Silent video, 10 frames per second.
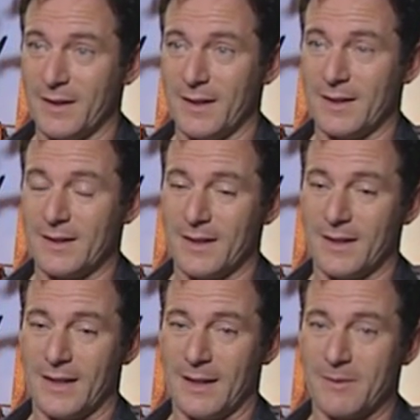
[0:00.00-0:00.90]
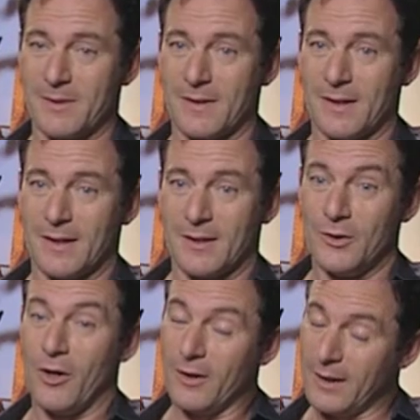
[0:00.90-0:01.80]
And uh, I was
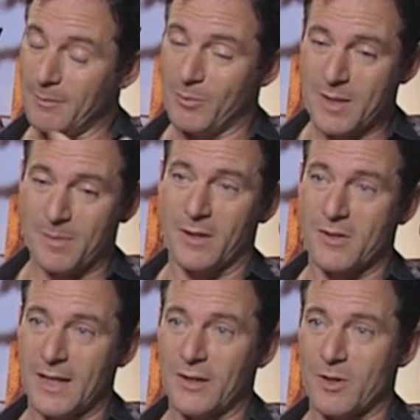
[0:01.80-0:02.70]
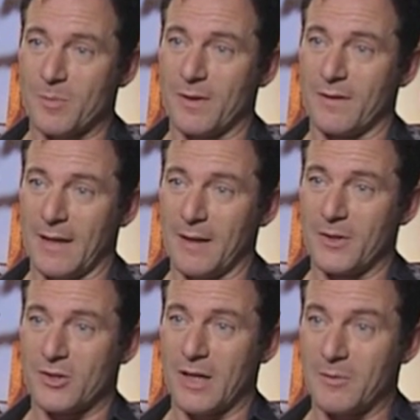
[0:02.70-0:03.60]
not only impressed by her as an actress, but how
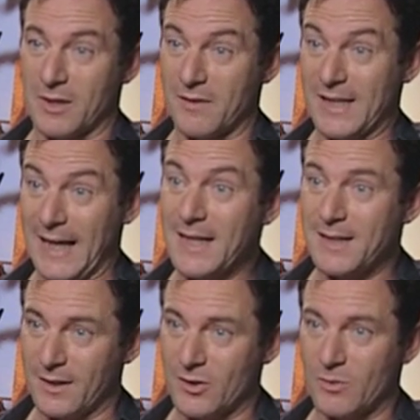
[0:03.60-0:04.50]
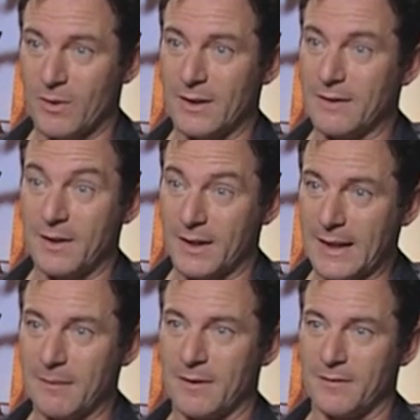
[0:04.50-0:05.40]
much time she gives to Haiti, because she went and lived in a
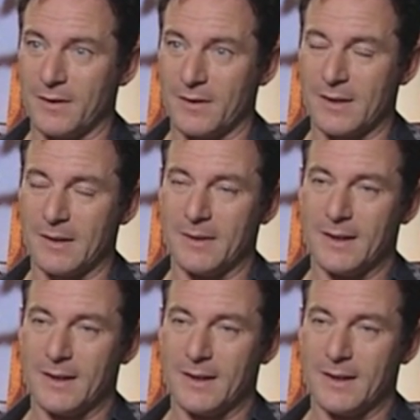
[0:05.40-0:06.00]
camp there for a long time.